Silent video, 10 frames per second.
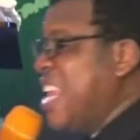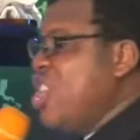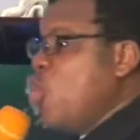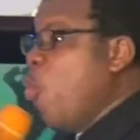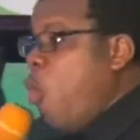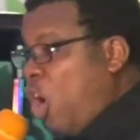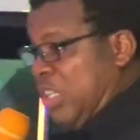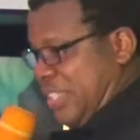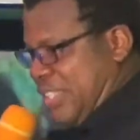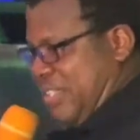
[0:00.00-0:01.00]
you
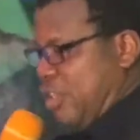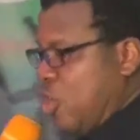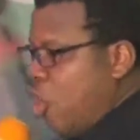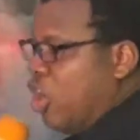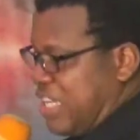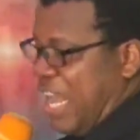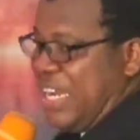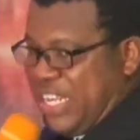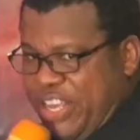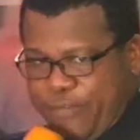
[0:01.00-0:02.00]
want, God can
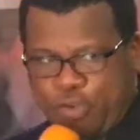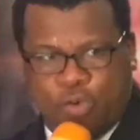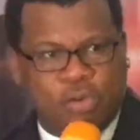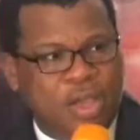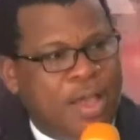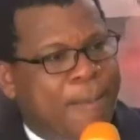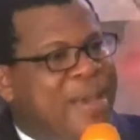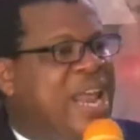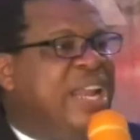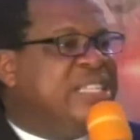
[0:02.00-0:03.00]
give you. But
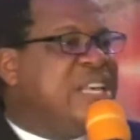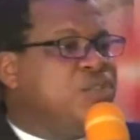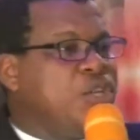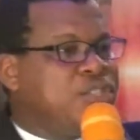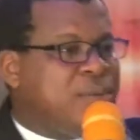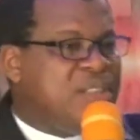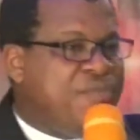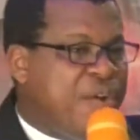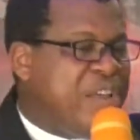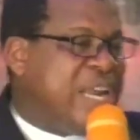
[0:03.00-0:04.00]
then he tells us something
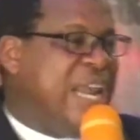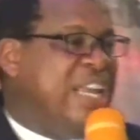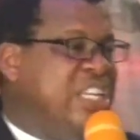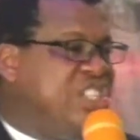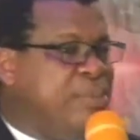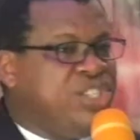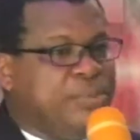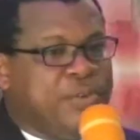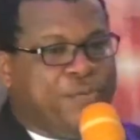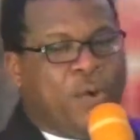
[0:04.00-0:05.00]
very clearly in James chapter
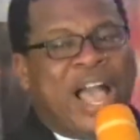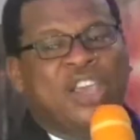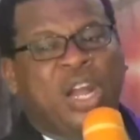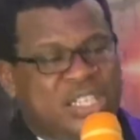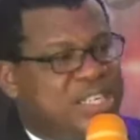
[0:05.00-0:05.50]
4. Are you listening?